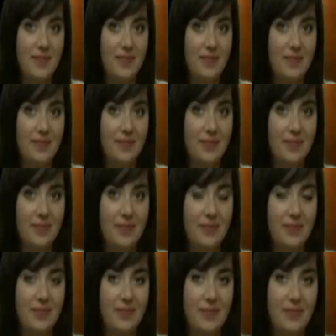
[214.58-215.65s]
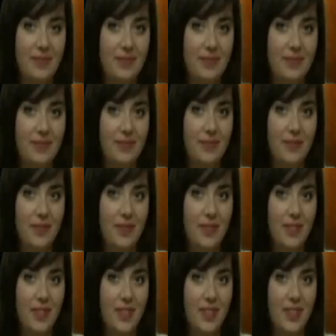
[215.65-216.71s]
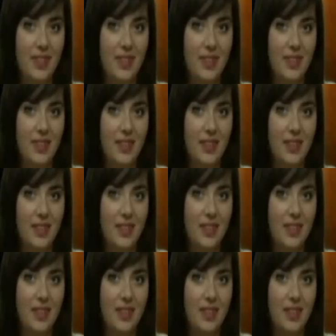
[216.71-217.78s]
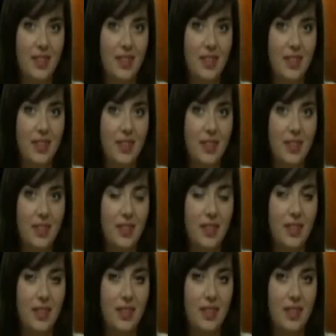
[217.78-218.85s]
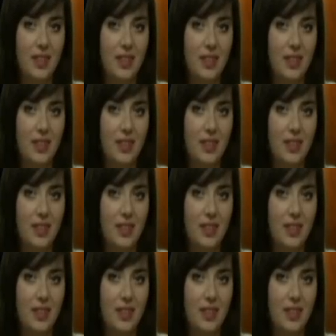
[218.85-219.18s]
(no one is talking)